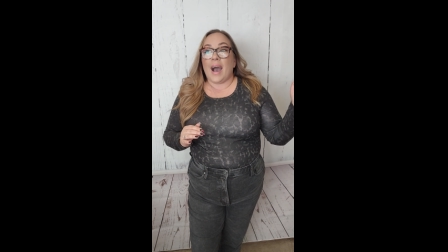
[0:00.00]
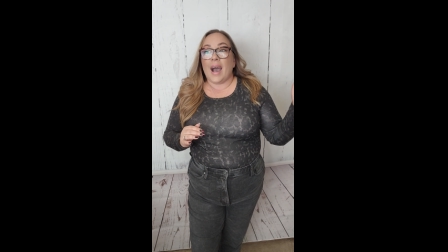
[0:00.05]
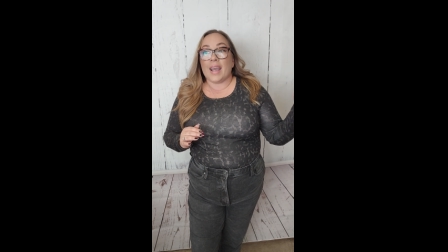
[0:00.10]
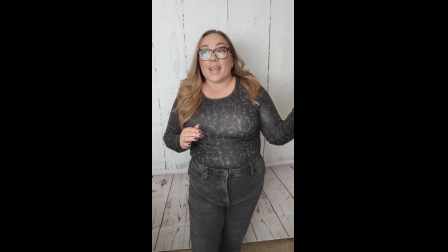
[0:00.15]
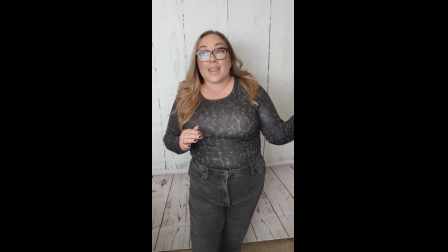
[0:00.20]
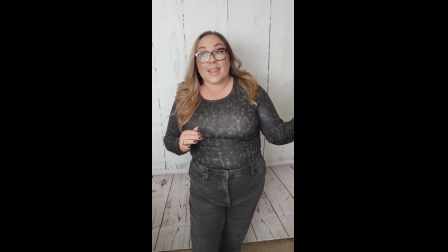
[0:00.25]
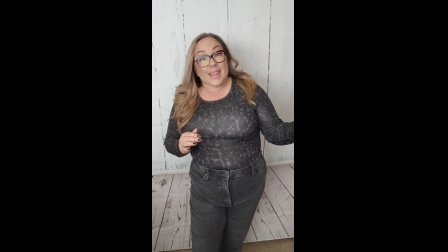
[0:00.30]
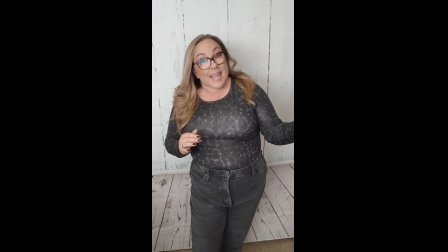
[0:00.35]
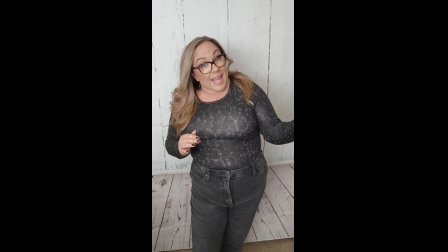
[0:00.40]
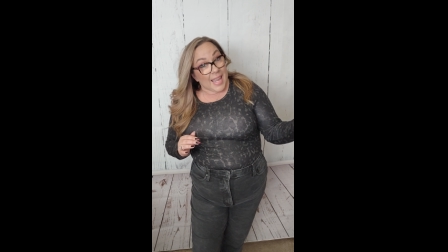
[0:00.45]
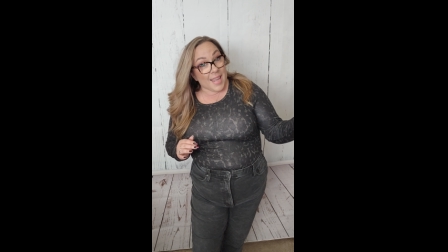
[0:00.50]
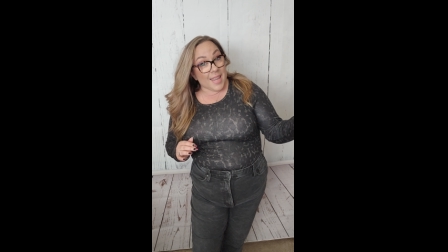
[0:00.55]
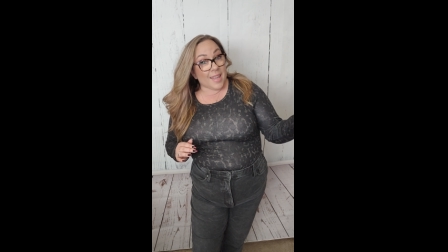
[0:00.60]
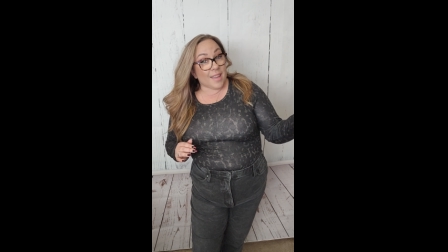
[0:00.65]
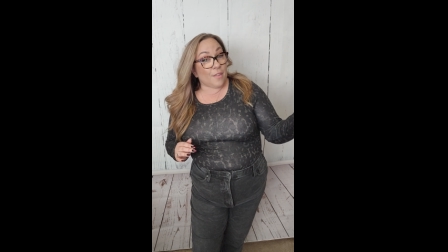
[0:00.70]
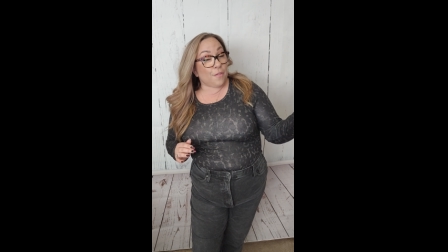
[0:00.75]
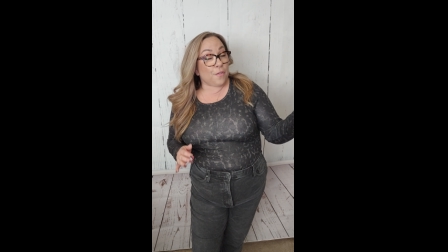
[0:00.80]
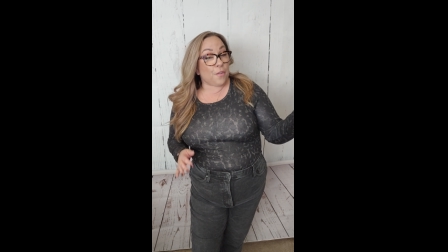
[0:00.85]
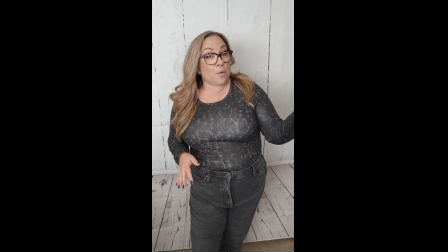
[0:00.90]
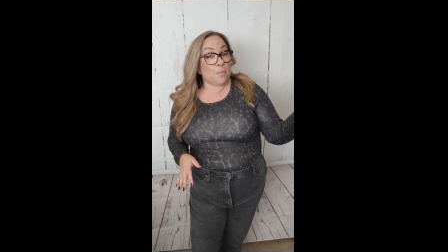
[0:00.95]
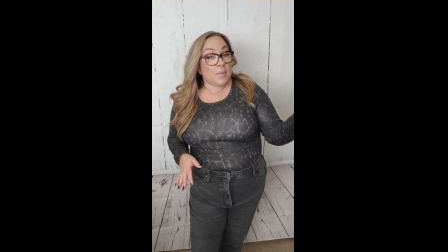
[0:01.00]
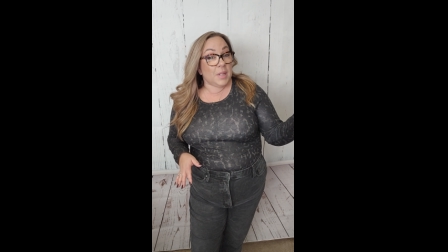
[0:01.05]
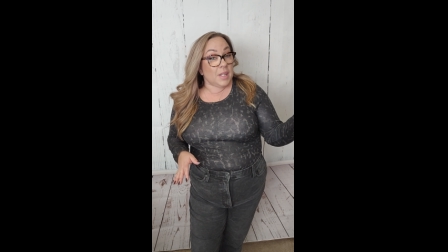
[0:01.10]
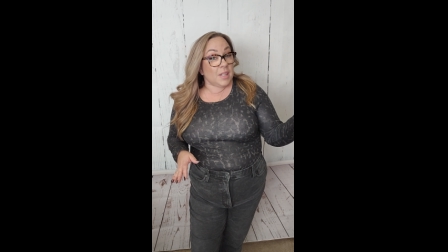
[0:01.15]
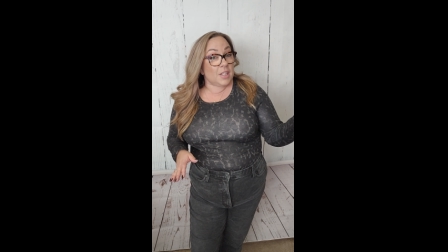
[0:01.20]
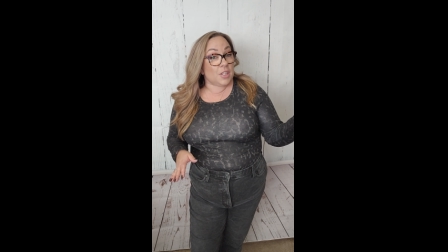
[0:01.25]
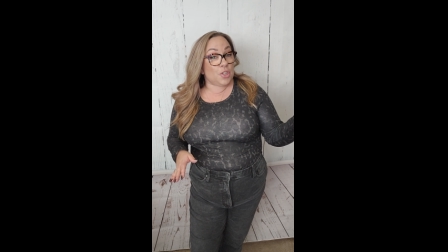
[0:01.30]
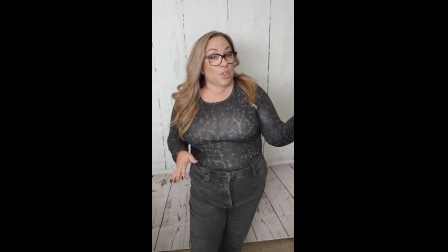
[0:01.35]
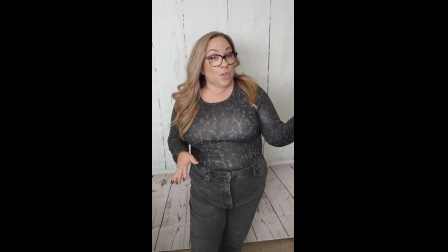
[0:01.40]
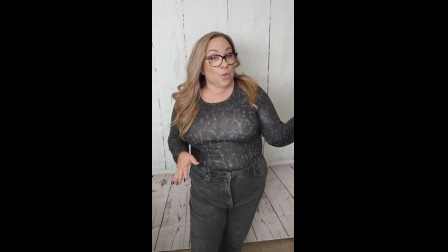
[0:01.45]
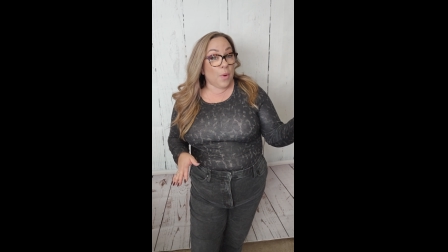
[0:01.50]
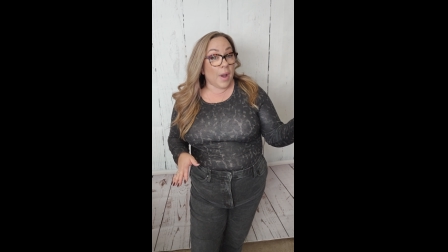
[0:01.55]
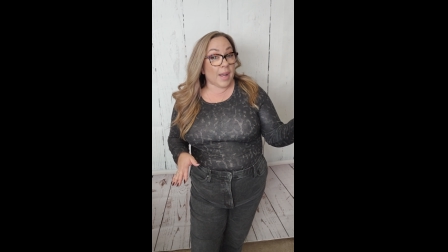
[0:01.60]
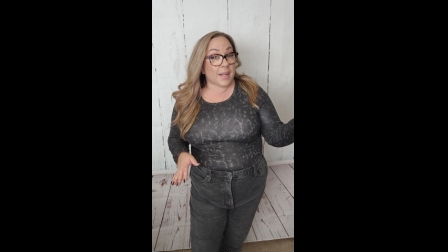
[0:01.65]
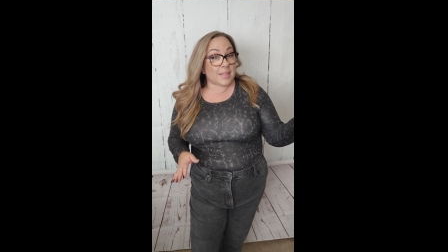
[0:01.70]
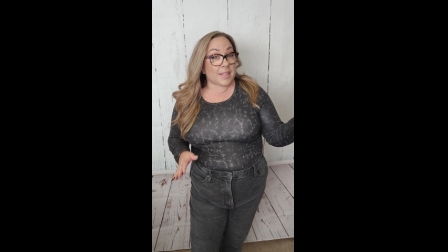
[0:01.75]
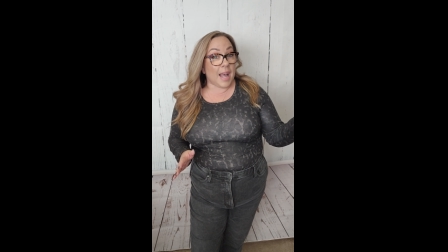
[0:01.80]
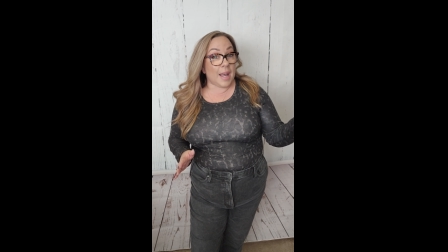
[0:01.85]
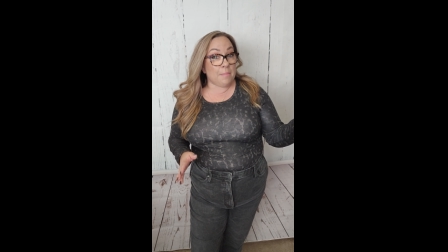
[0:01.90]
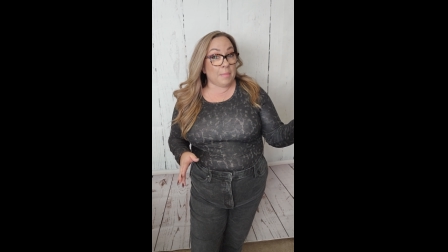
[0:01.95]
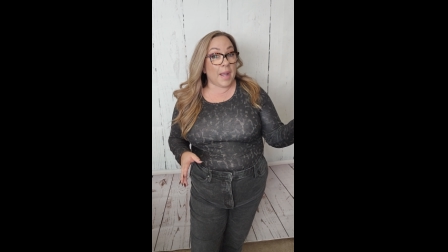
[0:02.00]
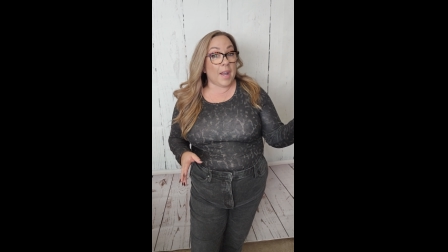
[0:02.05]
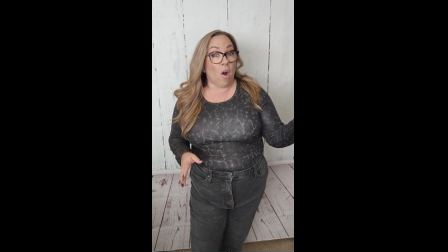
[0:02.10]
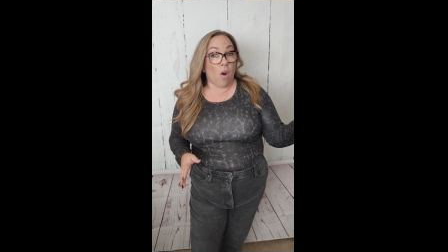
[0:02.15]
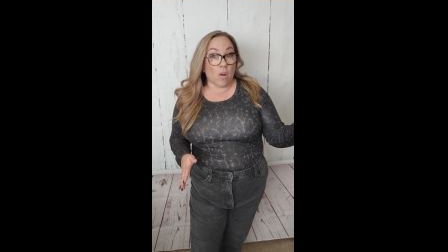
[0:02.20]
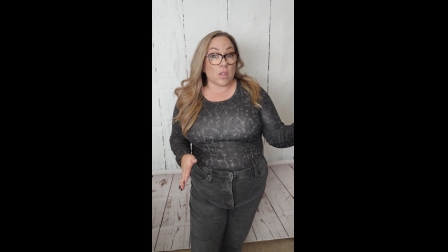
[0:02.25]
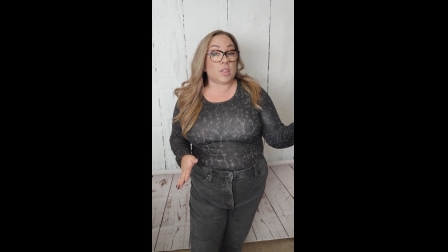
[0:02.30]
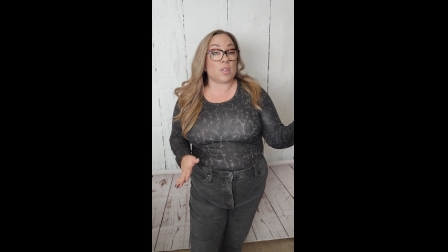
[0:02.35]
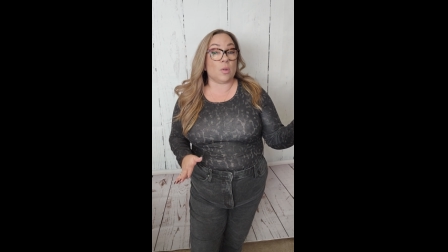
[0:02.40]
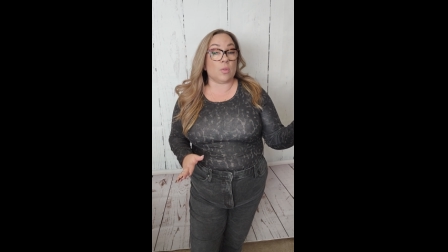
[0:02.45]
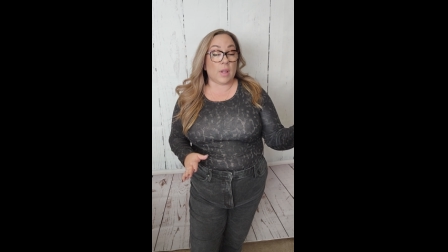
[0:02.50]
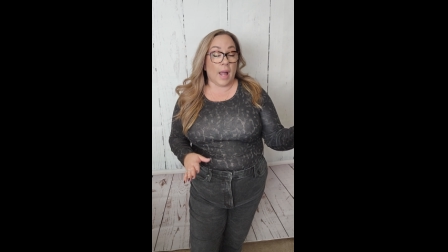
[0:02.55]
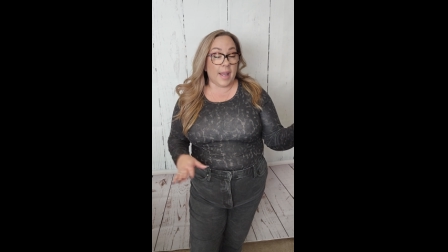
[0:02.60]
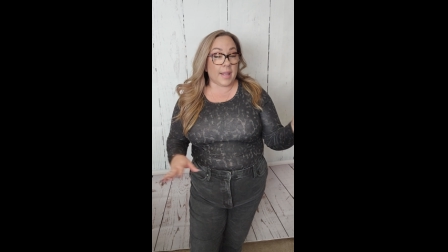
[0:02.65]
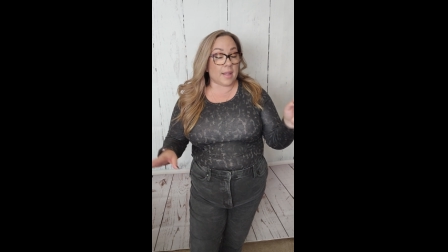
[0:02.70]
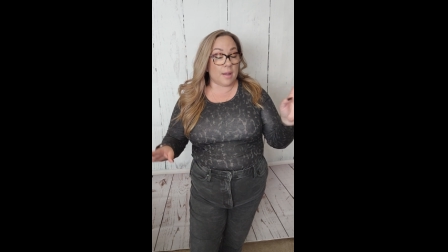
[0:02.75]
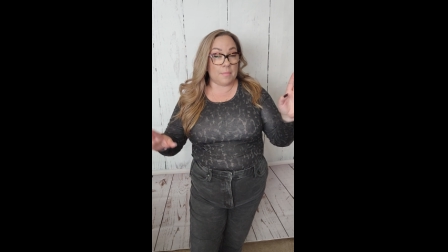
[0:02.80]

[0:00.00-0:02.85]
I think for me, the 2X I might also like.